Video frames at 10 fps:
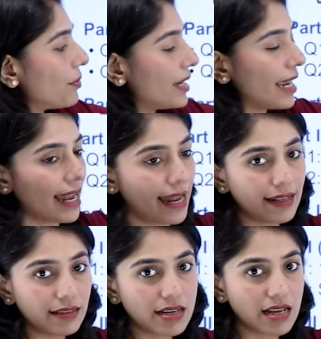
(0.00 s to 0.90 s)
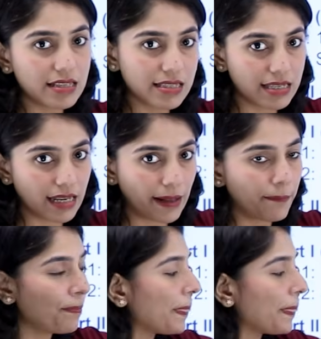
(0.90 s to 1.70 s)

B and C.